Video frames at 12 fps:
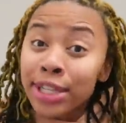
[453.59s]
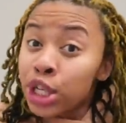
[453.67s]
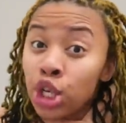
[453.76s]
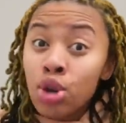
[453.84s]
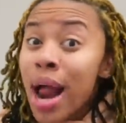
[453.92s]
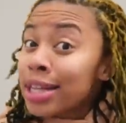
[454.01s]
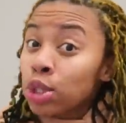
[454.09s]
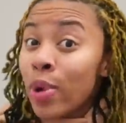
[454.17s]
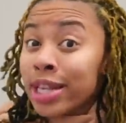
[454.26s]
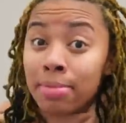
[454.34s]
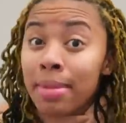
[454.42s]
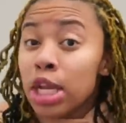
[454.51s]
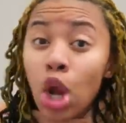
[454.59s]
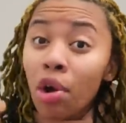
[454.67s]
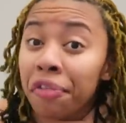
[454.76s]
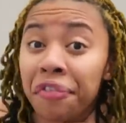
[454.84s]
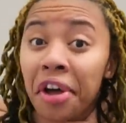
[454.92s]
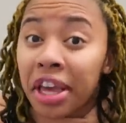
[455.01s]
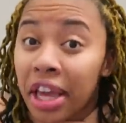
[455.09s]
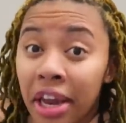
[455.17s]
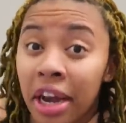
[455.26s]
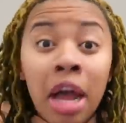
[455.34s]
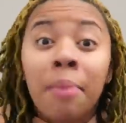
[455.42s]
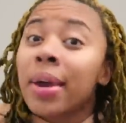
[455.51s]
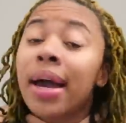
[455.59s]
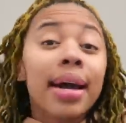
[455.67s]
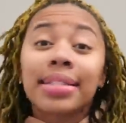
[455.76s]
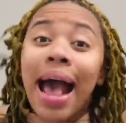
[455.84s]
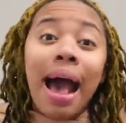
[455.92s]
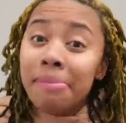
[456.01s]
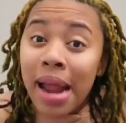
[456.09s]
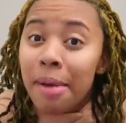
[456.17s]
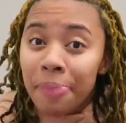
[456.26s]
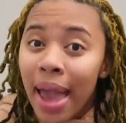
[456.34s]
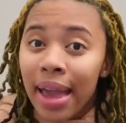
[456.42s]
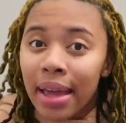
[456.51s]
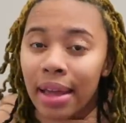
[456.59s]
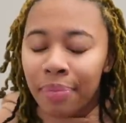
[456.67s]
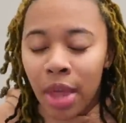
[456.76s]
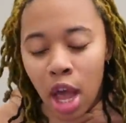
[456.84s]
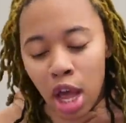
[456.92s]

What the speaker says: You're not squeezing me, no the fuck in, because I'm not paying.